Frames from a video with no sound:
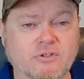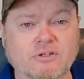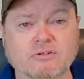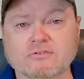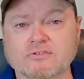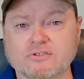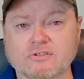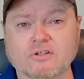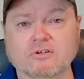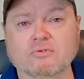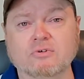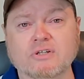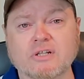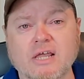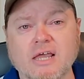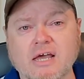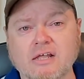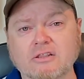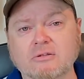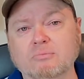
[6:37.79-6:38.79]
slowing
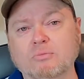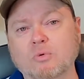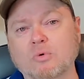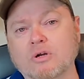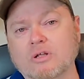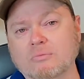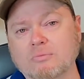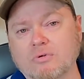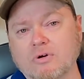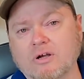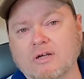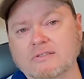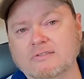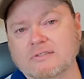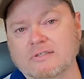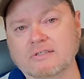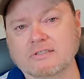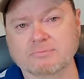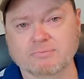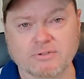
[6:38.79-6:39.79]
down the boarding
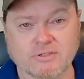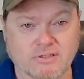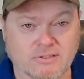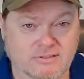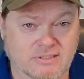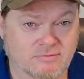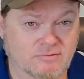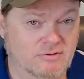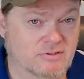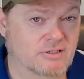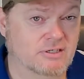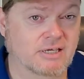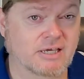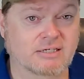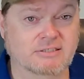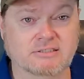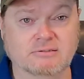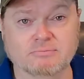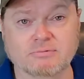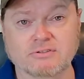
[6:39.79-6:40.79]
process because everything
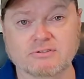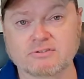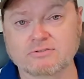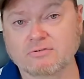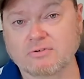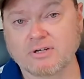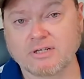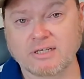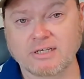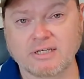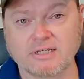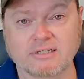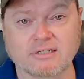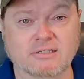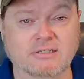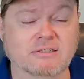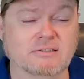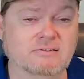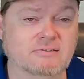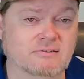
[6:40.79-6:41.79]
has to be screened,
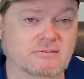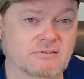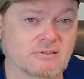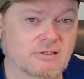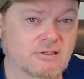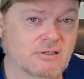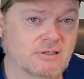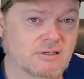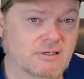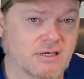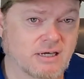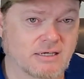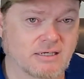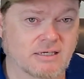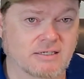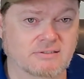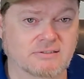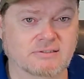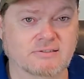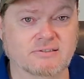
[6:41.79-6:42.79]
and I
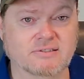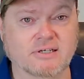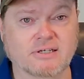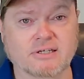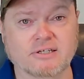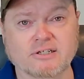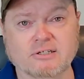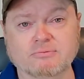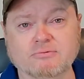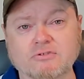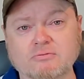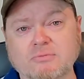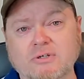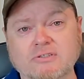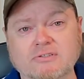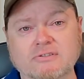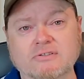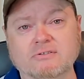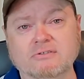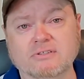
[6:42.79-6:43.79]
guess it's taking up too
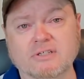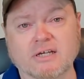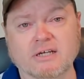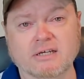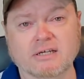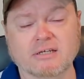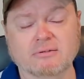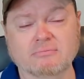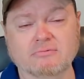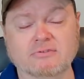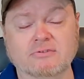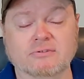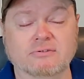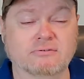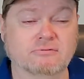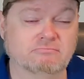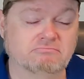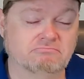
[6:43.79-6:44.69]
much of their time. So,